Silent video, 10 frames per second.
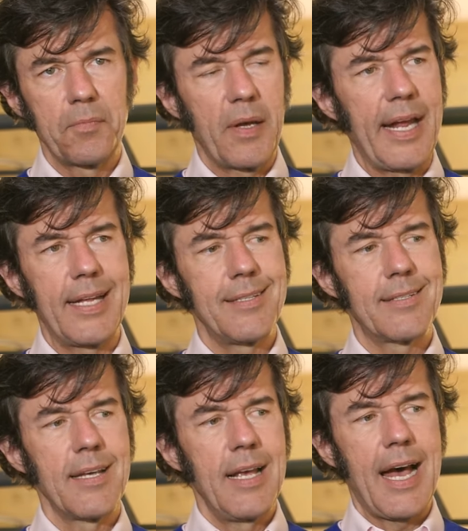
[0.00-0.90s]

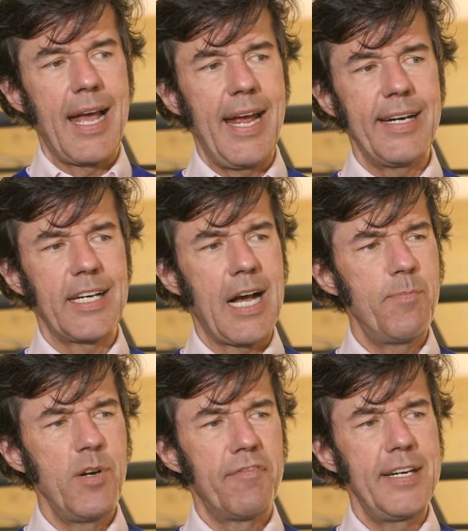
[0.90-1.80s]
and I had a
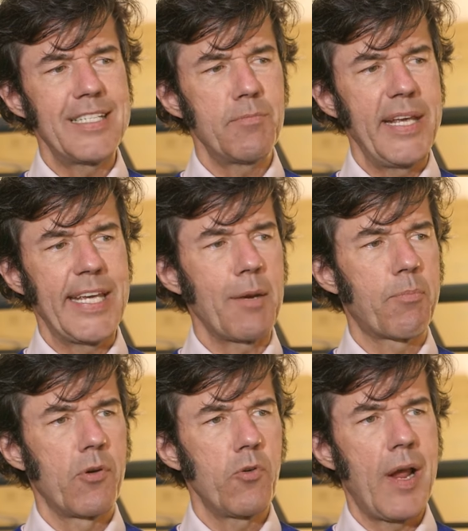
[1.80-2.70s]
couple of list making
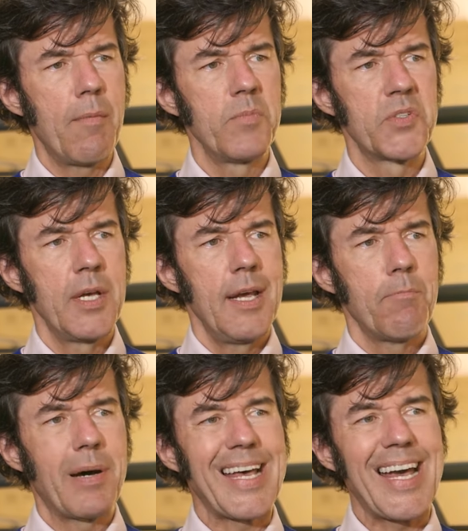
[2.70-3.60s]
programs,
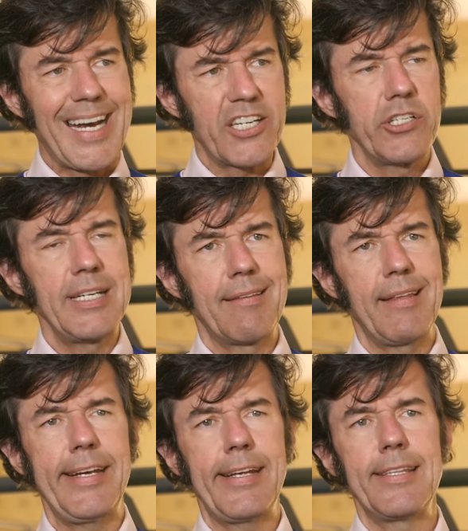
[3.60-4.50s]
but I actually
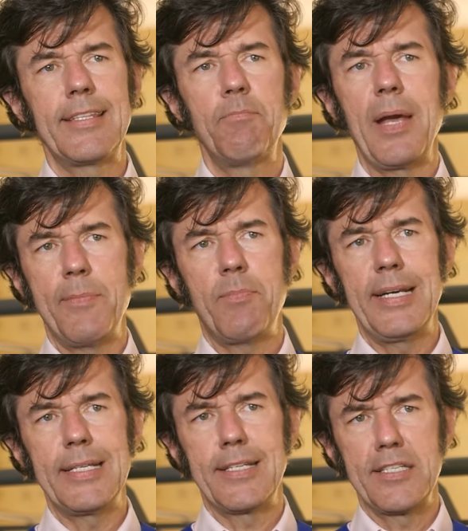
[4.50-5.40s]
think that the paper
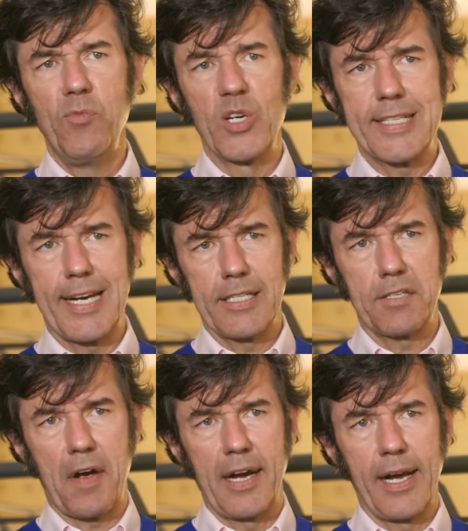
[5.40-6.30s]
list is more
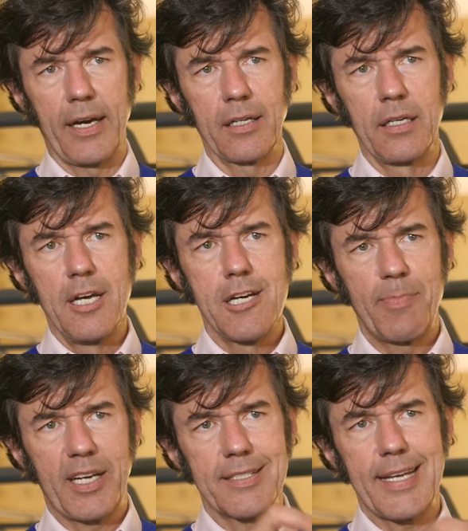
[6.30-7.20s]
satisfying
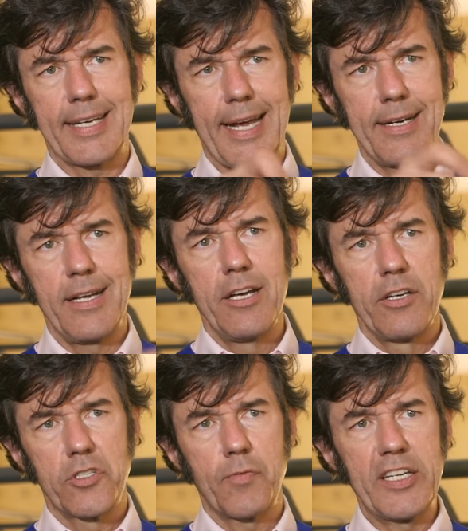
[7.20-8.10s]
because I can
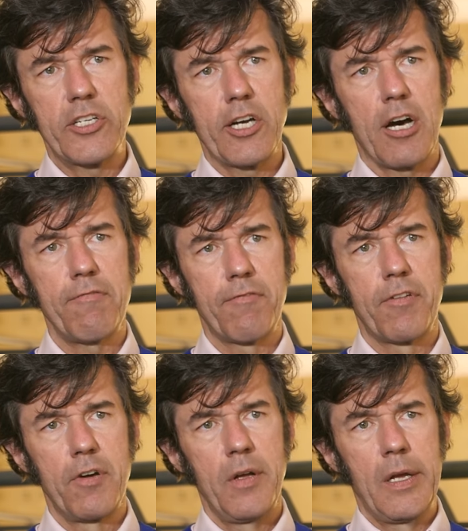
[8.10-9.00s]
switch it
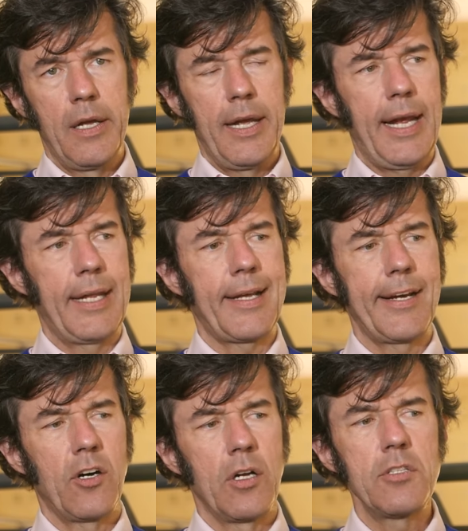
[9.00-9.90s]
off. And
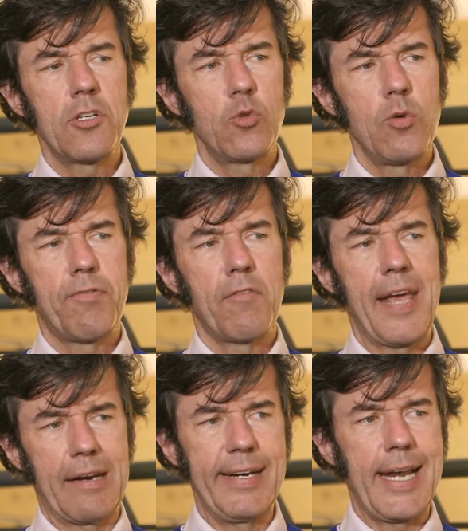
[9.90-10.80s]
I also do, for
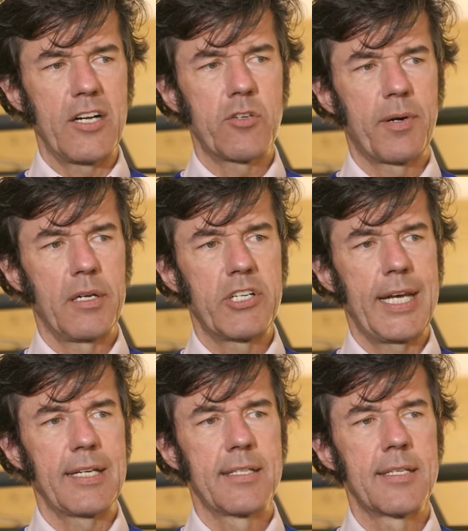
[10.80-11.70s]
very large
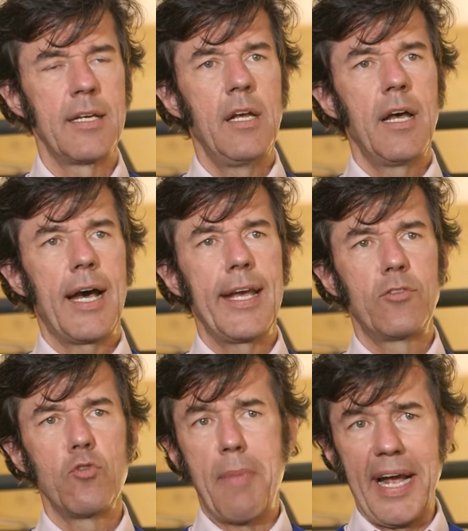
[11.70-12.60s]
projects, I
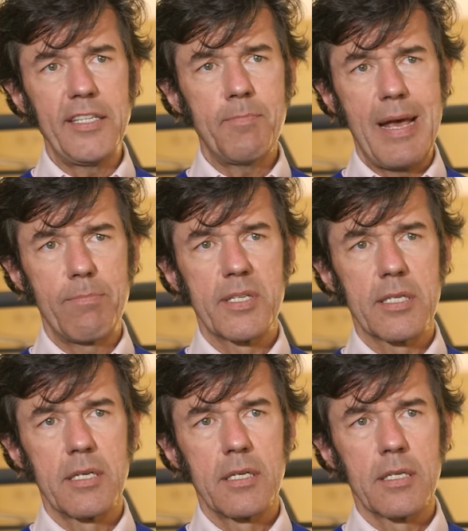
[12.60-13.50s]
do mind maps.